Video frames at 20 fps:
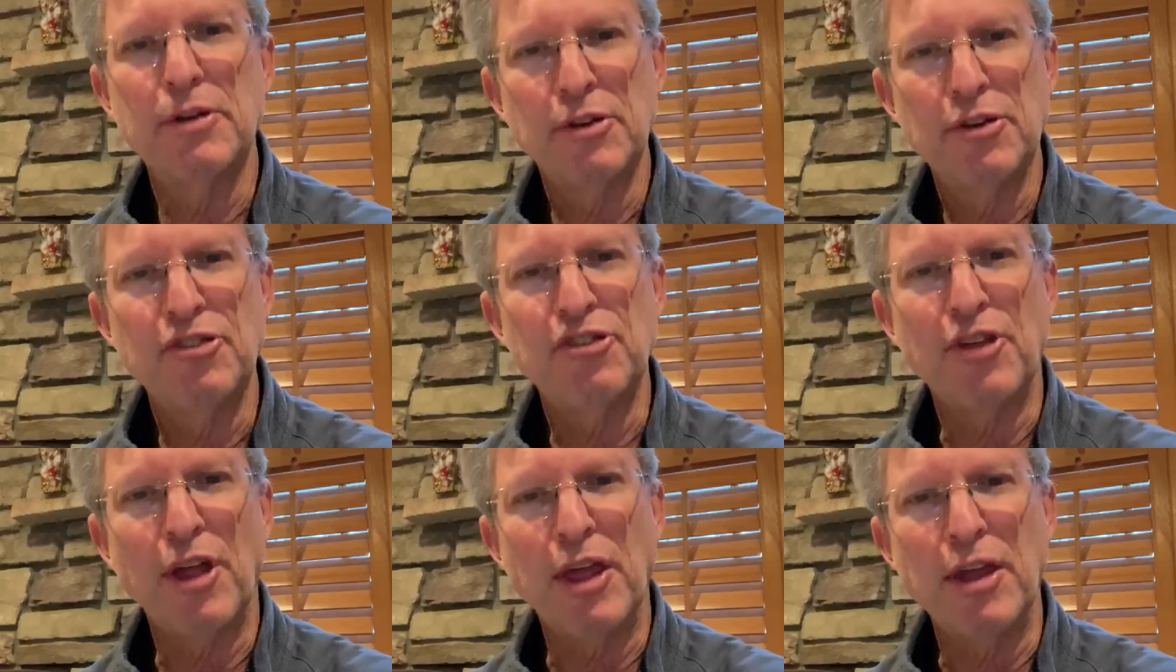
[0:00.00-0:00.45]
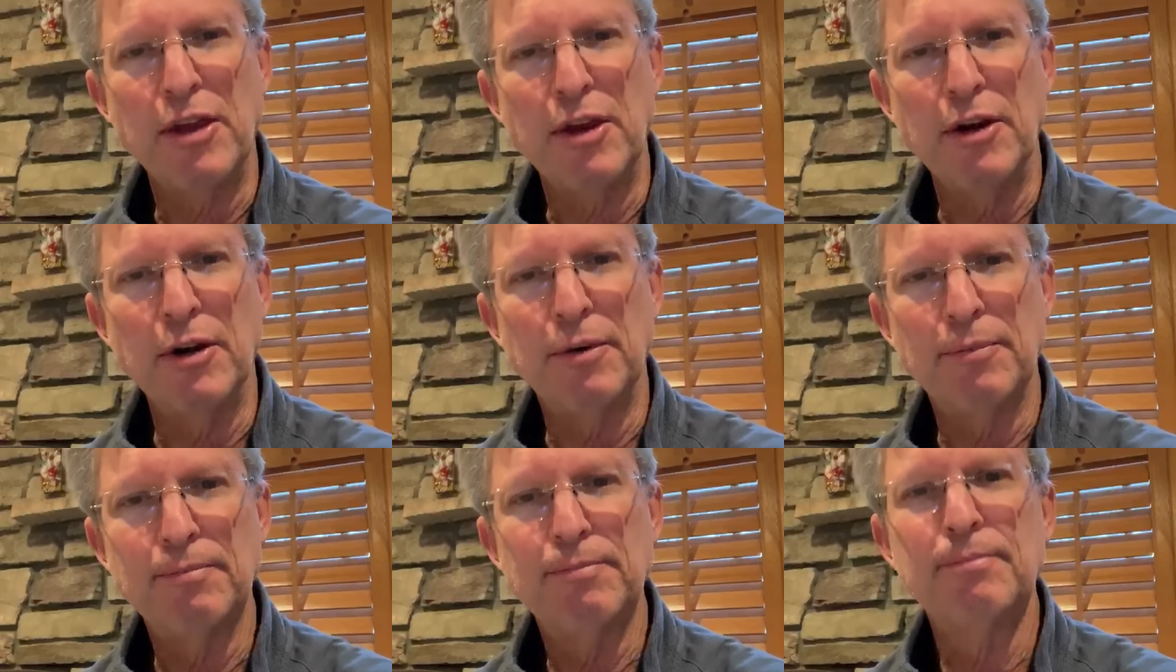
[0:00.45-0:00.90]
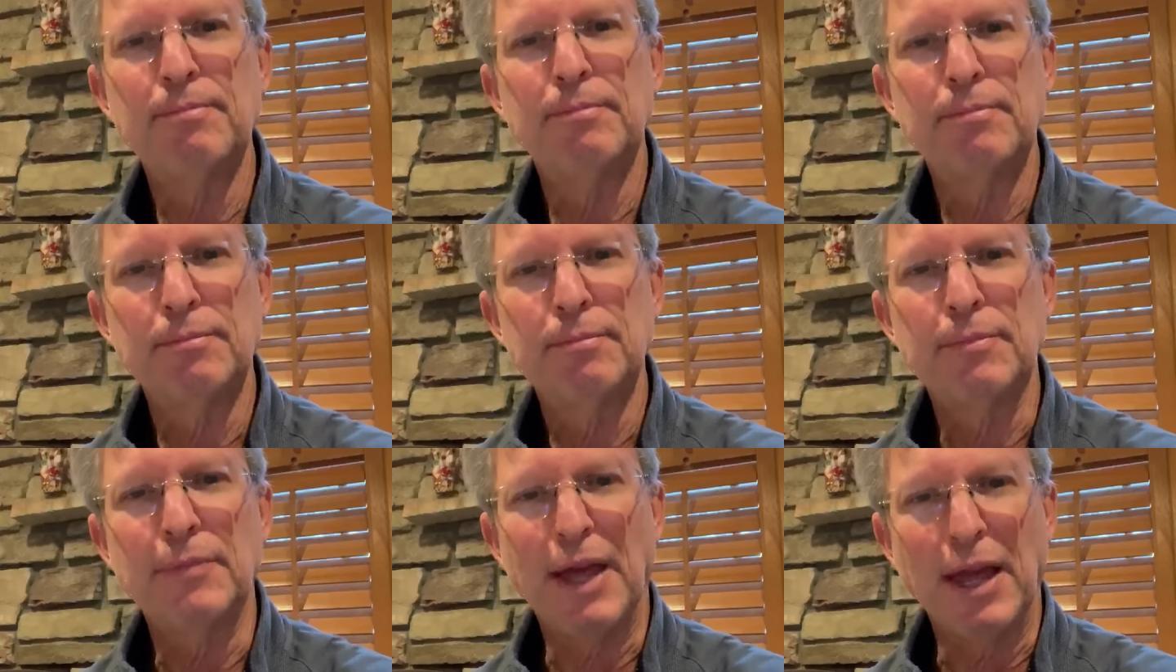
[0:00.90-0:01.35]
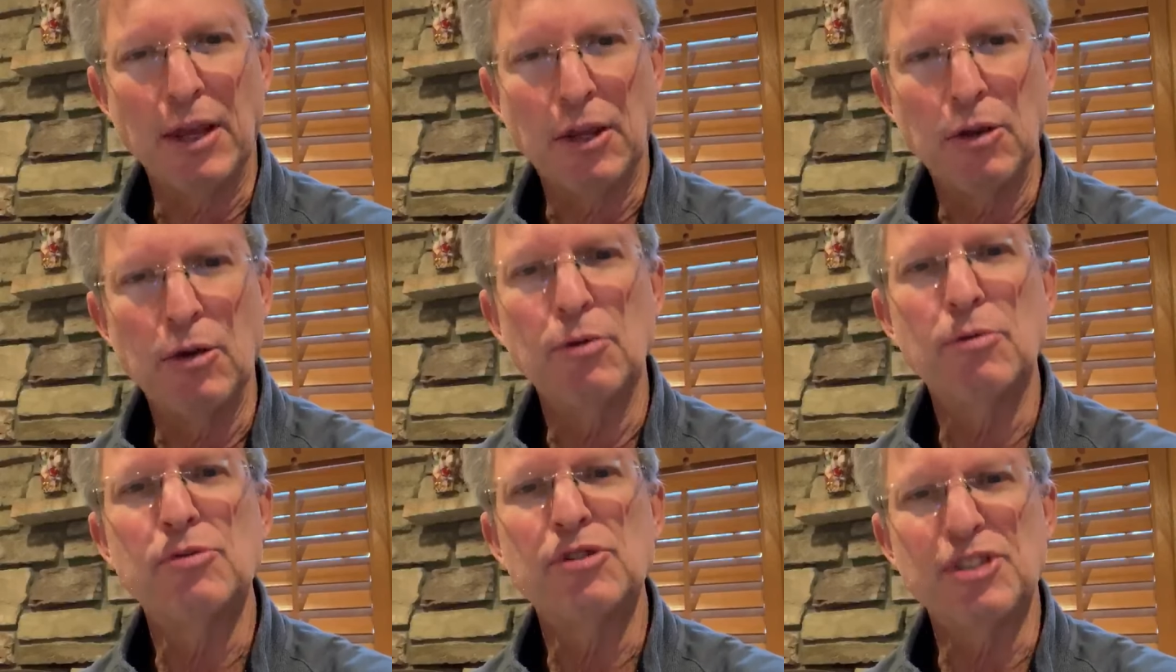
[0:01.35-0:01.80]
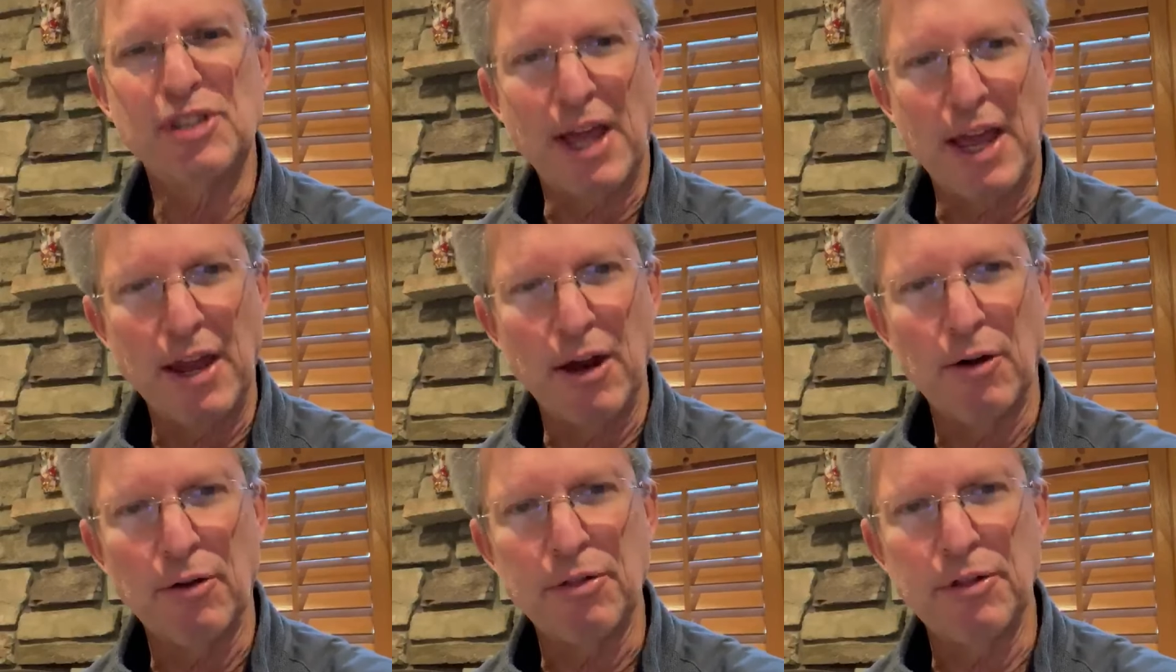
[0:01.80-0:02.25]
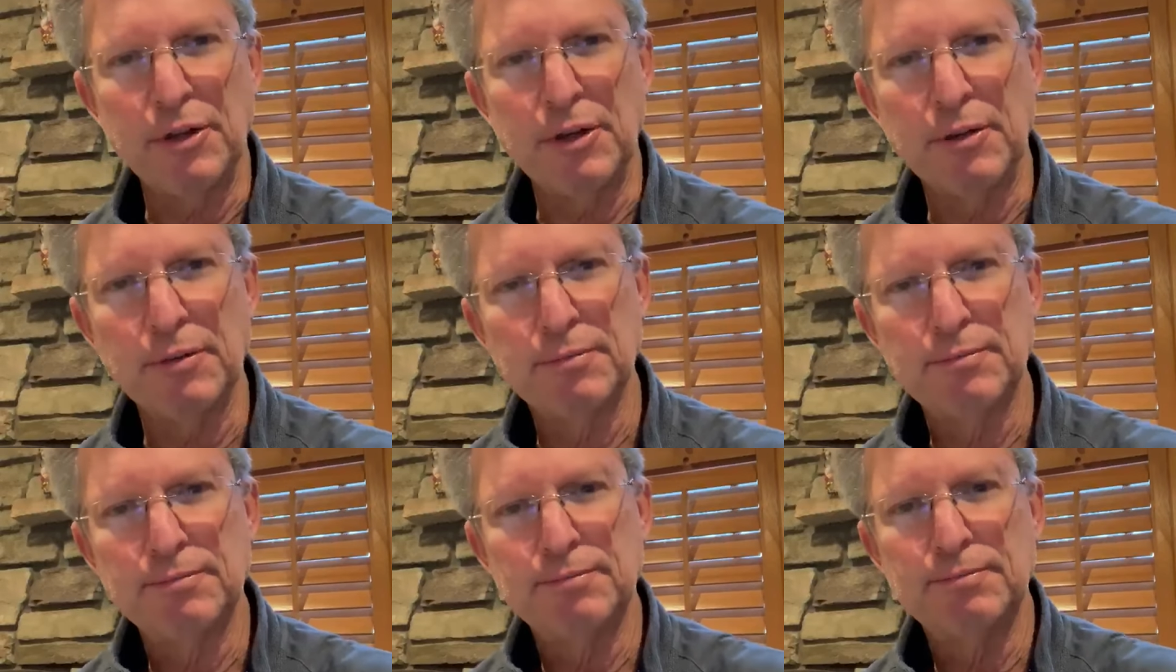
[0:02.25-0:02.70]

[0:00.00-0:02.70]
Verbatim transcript: Stay here. Thank you. Stay healthy.